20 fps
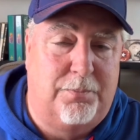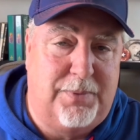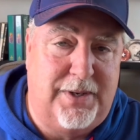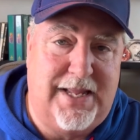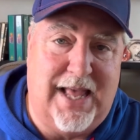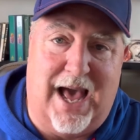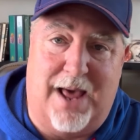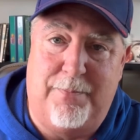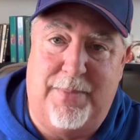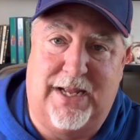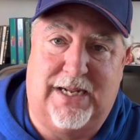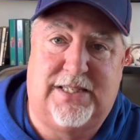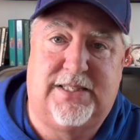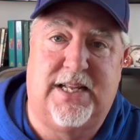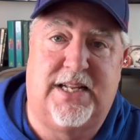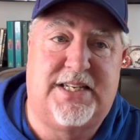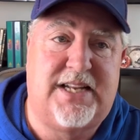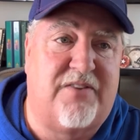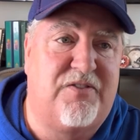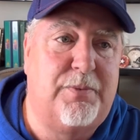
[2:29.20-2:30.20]
But yeah, it makes
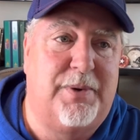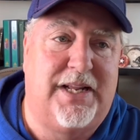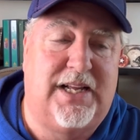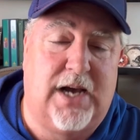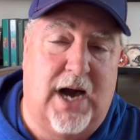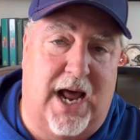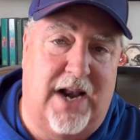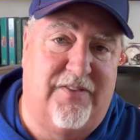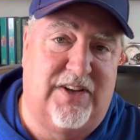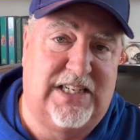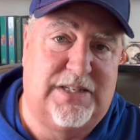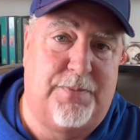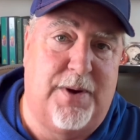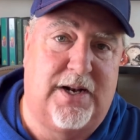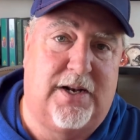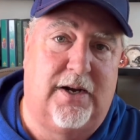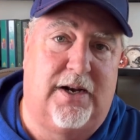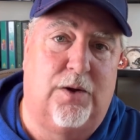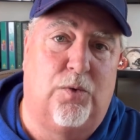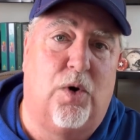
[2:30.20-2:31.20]
sense. Everybody kind of
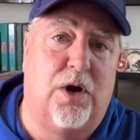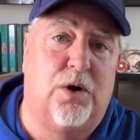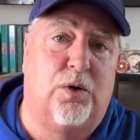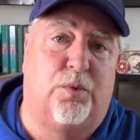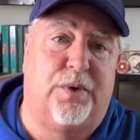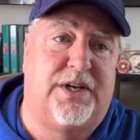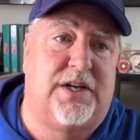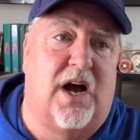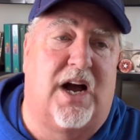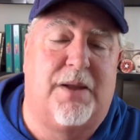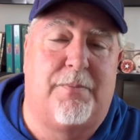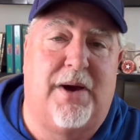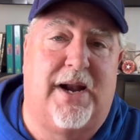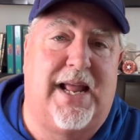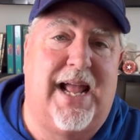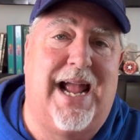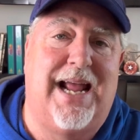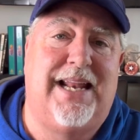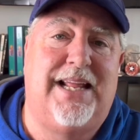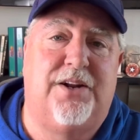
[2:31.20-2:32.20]
expected it. What are we talking about?
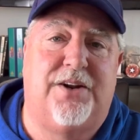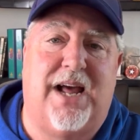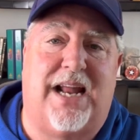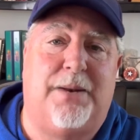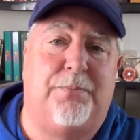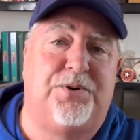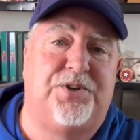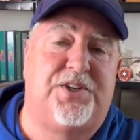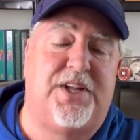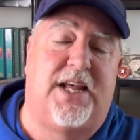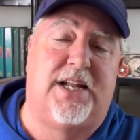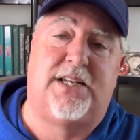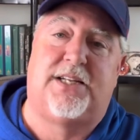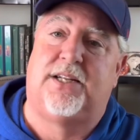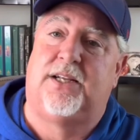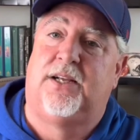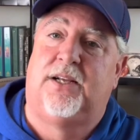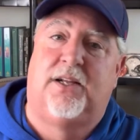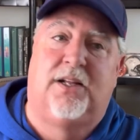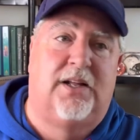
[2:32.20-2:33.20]
80 or 90%?
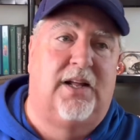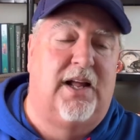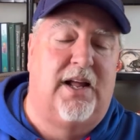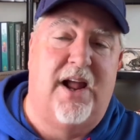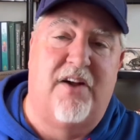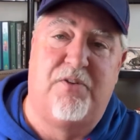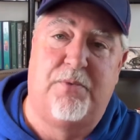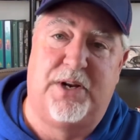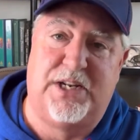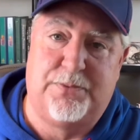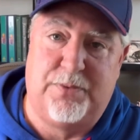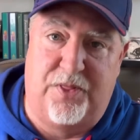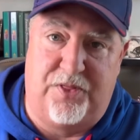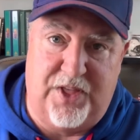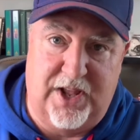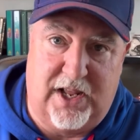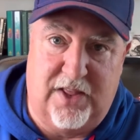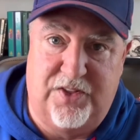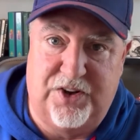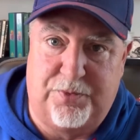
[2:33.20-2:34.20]
Everybody's been
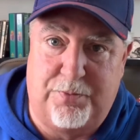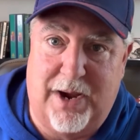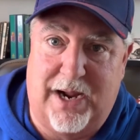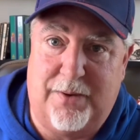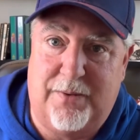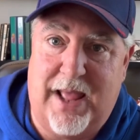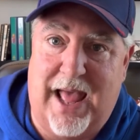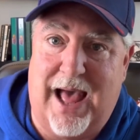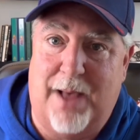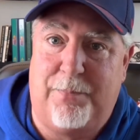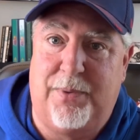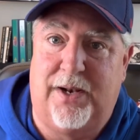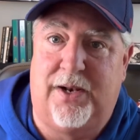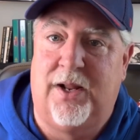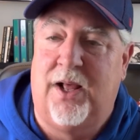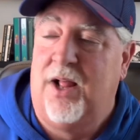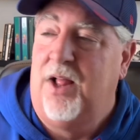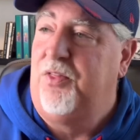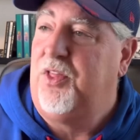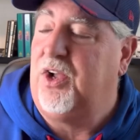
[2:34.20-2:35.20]
thinking this might
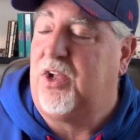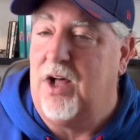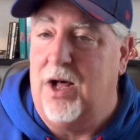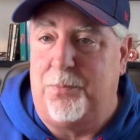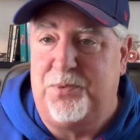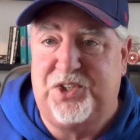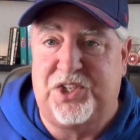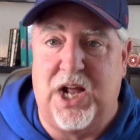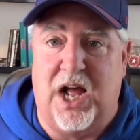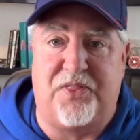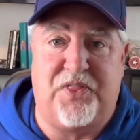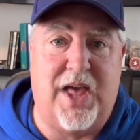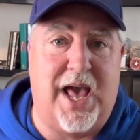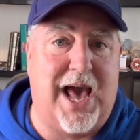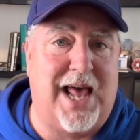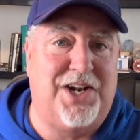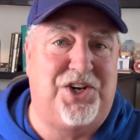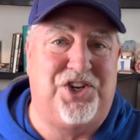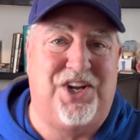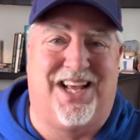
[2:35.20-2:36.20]
happen. The Cubs thought they
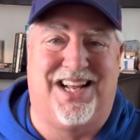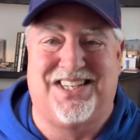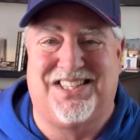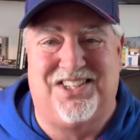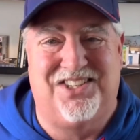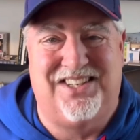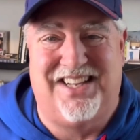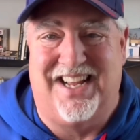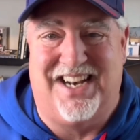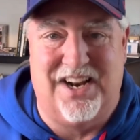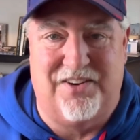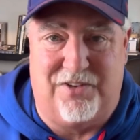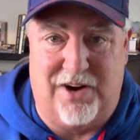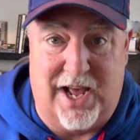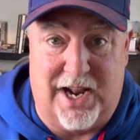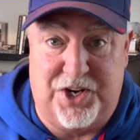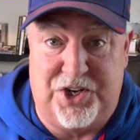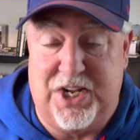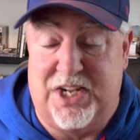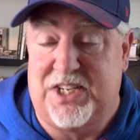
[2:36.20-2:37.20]
had a chance, and they never
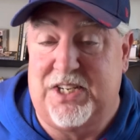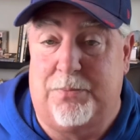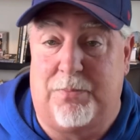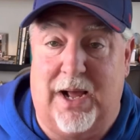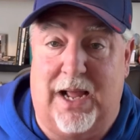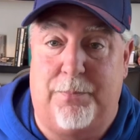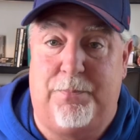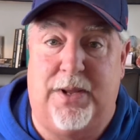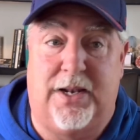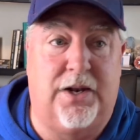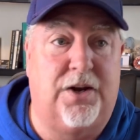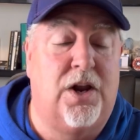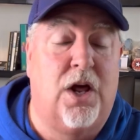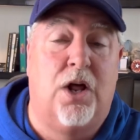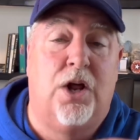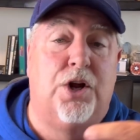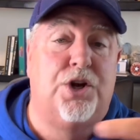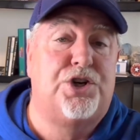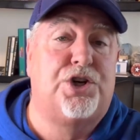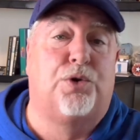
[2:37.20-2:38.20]
had a chance, in my opinion.
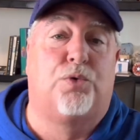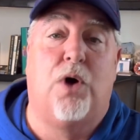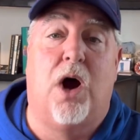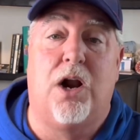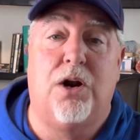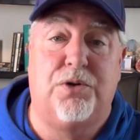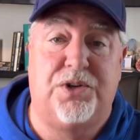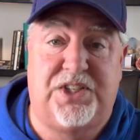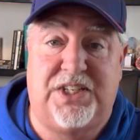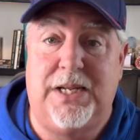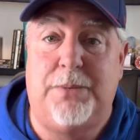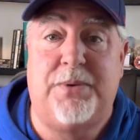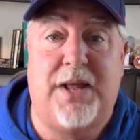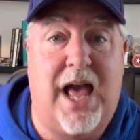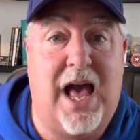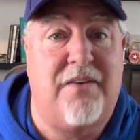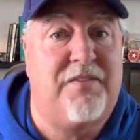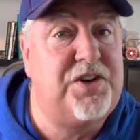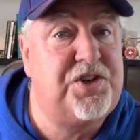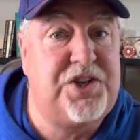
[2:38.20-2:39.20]
Toronto seemed to
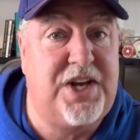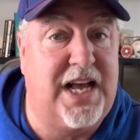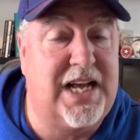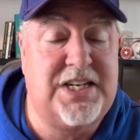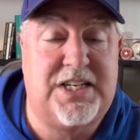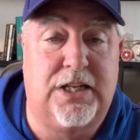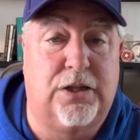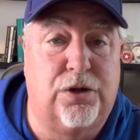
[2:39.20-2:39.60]
have a chance.